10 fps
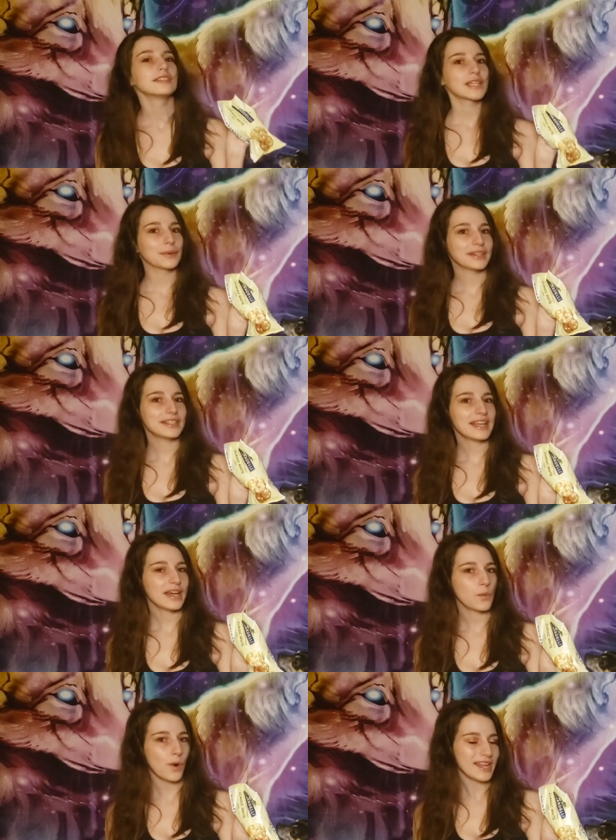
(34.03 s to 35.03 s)
Then we're going to
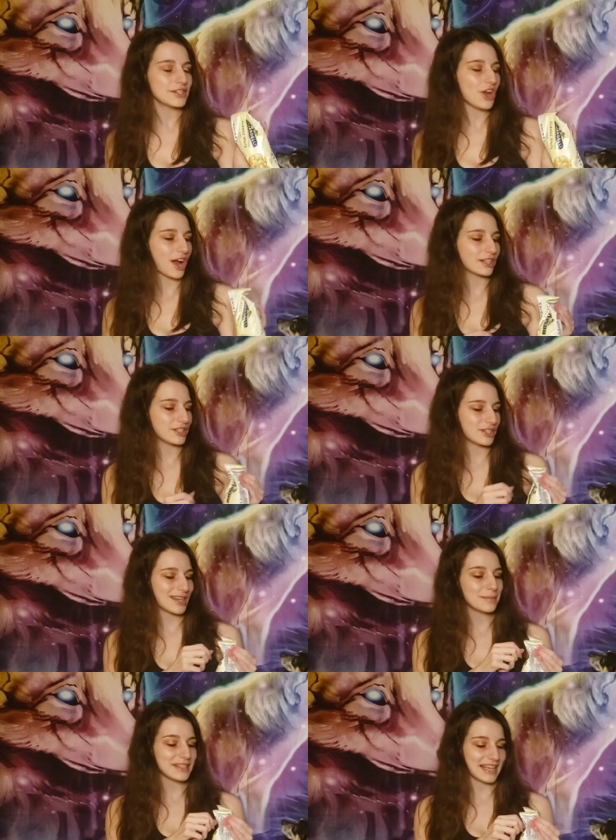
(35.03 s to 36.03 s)
take white chocolate
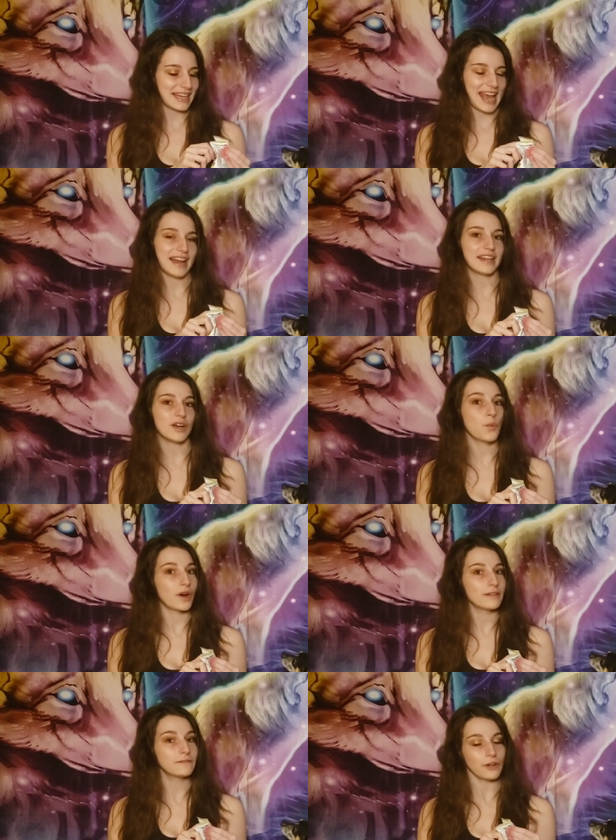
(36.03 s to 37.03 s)
chips and add in
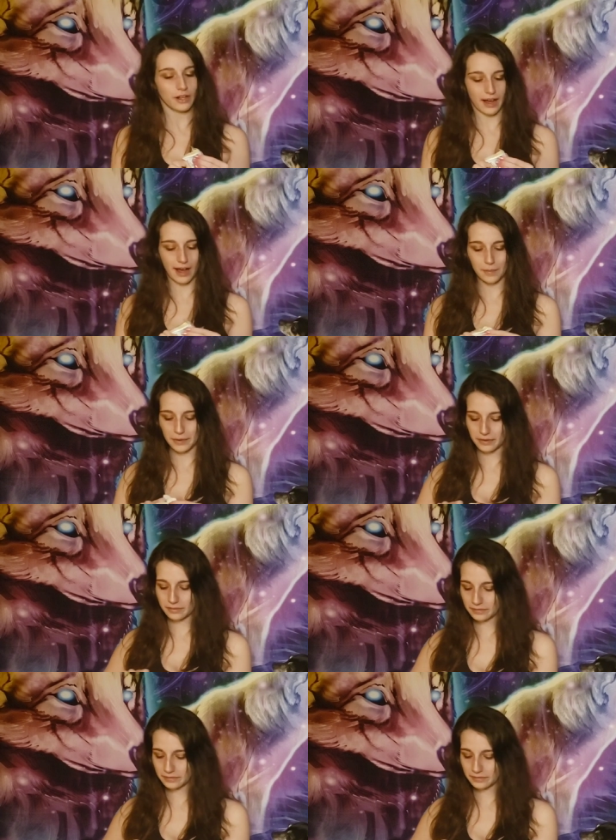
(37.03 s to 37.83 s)
1 full cup.